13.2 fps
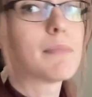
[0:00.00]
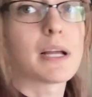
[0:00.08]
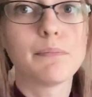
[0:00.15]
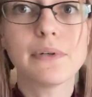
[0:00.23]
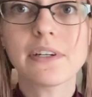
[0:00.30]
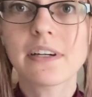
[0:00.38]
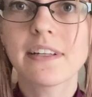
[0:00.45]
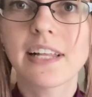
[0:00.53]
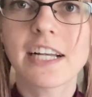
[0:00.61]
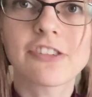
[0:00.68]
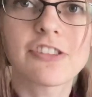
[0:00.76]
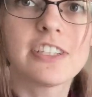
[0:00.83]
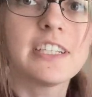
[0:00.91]
my book
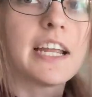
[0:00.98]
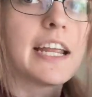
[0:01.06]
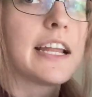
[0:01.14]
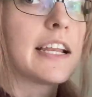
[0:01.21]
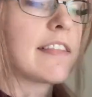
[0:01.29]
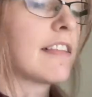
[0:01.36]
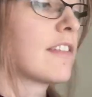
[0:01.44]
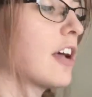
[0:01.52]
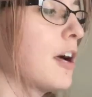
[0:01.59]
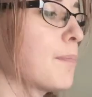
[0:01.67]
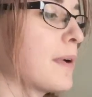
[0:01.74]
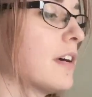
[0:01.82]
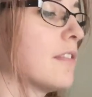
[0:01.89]
collection, and at the
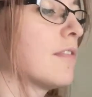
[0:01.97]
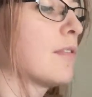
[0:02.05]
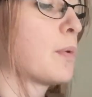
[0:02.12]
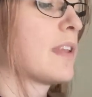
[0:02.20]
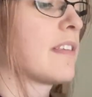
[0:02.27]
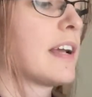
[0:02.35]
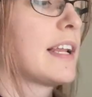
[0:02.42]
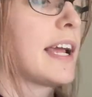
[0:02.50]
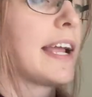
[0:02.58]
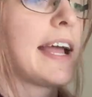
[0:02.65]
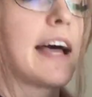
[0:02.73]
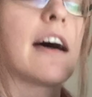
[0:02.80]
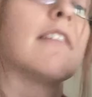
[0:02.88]
top of one side I
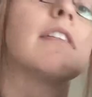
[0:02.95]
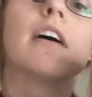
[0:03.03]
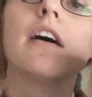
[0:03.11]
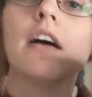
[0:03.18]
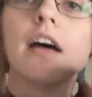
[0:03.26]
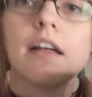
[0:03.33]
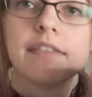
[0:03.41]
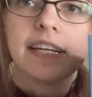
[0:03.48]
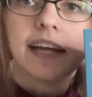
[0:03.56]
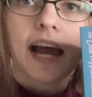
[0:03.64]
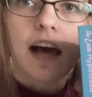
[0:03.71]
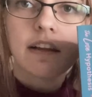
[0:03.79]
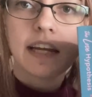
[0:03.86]
have the
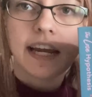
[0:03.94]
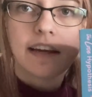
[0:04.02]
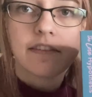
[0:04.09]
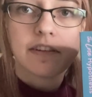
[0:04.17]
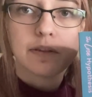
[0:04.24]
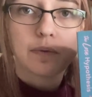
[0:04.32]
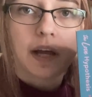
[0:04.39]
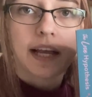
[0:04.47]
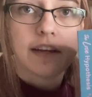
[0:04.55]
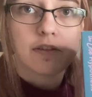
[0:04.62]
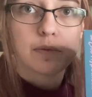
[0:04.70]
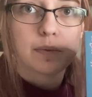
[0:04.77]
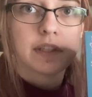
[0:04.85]
Allie
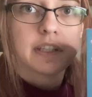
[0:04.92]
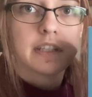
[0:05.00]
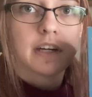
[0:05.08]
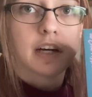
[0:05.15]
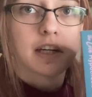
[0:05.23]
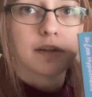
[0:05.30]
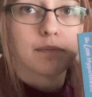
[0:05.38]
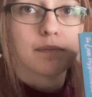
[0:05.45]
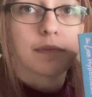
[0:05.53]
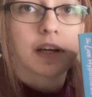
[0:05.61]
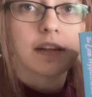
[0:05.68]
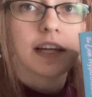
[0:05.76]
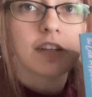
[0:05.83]
Hazelwood
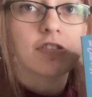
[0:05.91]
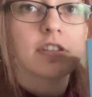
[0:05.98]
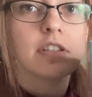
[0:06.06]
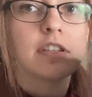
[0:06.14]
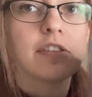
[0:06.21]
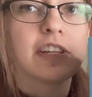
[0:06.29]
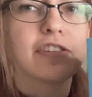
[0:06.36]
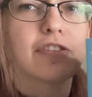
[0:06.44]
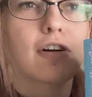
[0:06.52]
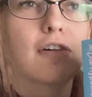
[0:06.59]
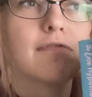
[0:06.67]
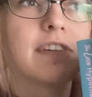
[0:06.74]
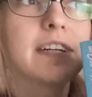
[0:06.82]
collection. These are
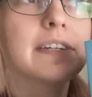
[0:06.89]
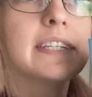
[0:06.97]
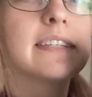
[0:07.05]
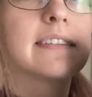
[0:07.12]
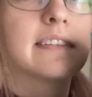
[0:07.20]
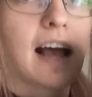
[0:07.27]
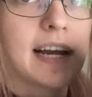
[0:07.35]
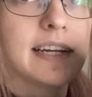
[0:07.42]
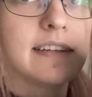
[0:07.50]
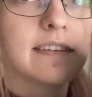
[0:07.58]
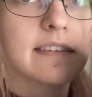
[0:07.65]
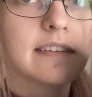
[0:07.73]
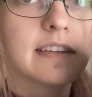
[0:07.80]
all very
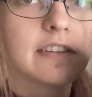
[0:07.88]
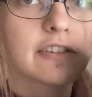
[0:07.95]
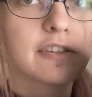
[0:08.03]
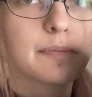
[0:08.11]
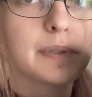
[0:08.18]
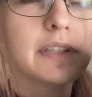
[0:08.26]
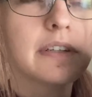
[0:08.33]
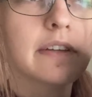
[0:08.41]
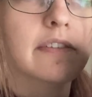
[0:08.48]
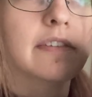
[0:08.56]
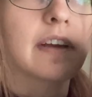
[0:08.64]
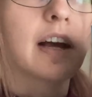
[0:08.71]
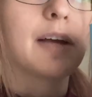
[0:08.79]
science-centered
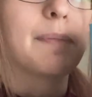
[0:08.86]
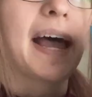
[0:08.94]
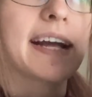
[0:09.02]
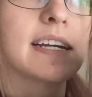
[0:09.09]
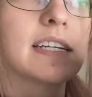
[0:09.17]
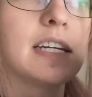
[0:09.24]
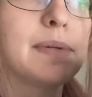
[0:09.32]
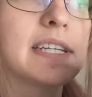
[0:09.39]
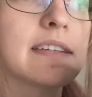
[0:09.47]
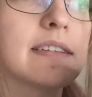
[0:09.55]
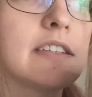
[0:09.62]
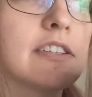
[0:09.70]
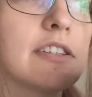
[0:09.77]
books,
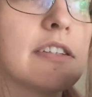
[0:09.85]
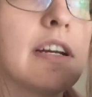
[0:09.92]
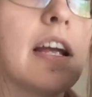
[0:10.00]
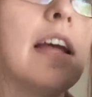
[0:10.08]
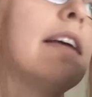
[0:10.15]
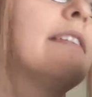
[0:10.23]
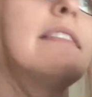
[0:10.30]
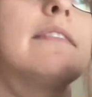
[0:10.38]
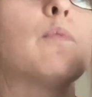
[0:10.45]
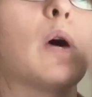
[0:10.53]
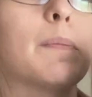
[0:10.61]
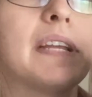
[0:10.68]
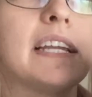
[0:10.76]
academic-centered,
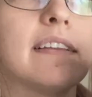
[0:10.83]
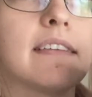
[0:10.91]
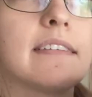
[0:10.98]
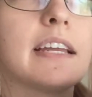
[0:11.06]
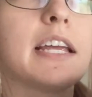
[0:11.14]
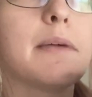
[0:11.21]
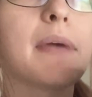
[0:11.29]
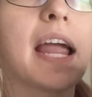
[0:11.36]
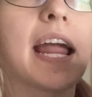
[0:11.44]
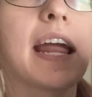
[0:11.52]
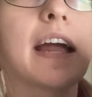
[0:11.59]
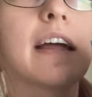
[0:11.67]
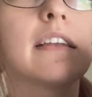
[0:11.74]
women in STEM,
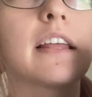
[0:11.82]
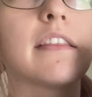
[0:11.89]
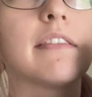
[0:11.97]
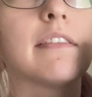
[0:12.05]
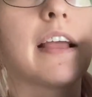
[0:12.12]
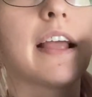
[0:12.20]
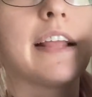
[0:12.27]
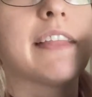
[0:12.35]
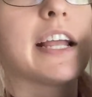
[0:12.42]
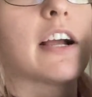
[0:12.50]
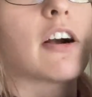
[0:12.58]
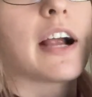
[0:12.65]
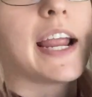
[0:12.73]
and
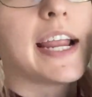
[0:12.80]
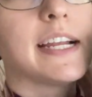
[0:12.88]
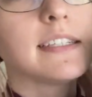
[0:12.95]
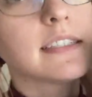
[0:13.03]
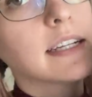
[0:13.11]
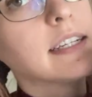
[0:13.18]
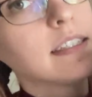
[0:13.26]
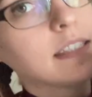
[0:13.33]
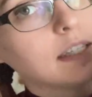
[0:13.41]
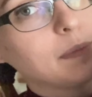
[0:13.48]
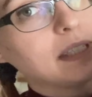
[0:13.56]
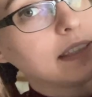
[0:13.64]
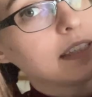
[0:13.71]
they are ace and
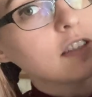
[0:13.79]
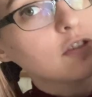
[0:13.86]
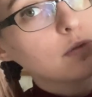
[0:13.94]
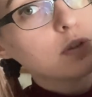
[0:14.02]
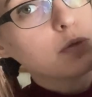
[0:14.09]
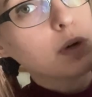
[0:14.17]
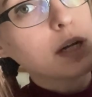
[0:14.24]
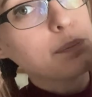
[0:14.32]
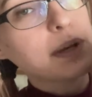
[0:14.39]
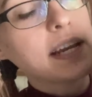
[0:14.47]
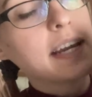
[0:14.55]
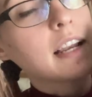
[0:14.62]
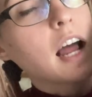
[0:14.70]
demisexual rep,
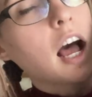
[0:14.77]
and